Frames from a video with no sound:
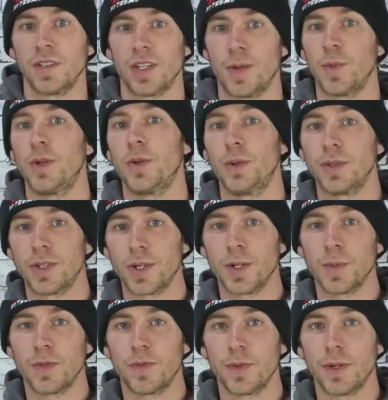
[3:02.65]
time we go to a
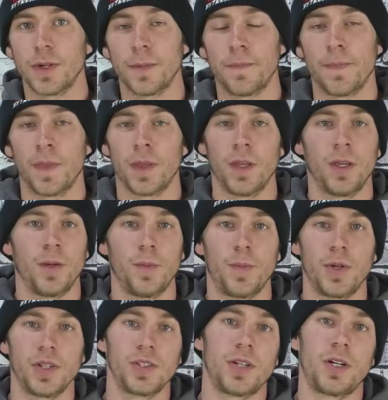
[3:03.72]
tournament for it.
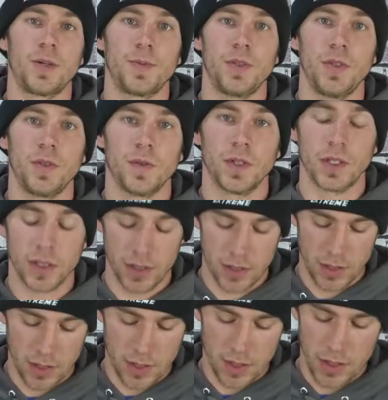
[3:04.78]
But it's all up to you really.
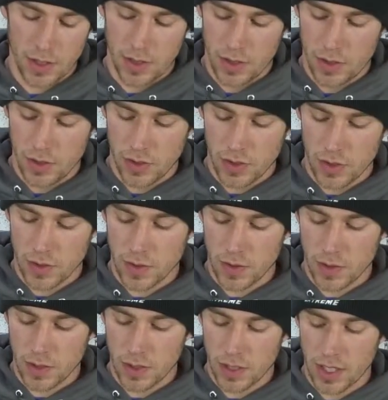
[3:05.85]
So
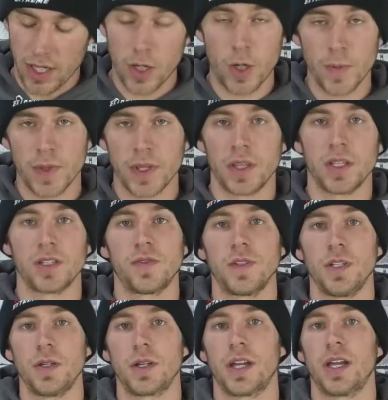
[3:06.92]
I hope that this
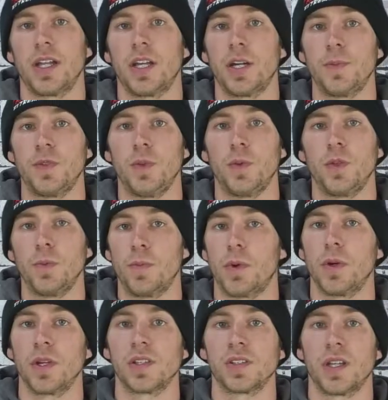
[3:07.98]
video kind of helped you with your
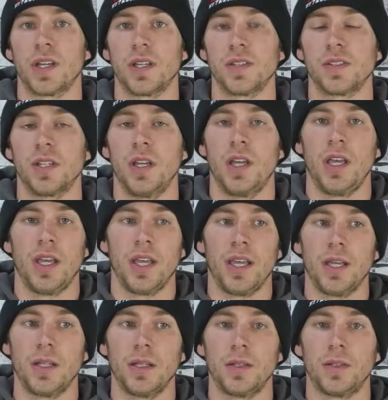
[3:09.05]
boring size.
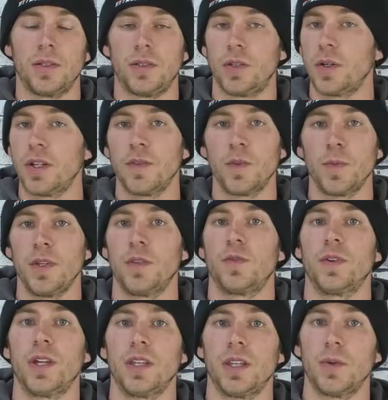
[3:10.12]
And don't ever be
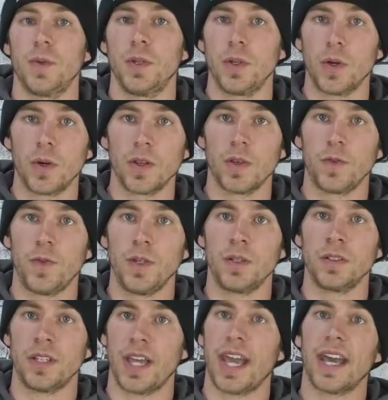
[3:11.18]
afraid that when you go to the
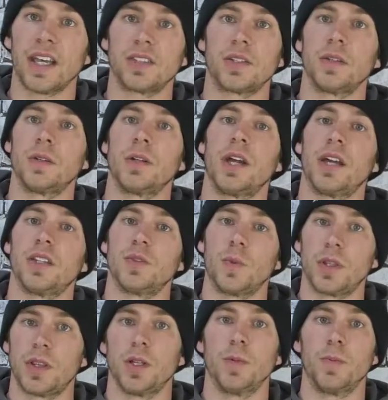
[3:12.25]
field to ask other guys
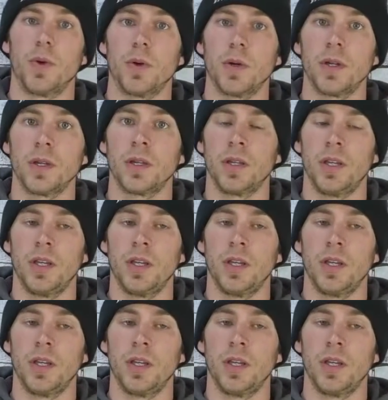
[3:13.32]
what they're boring,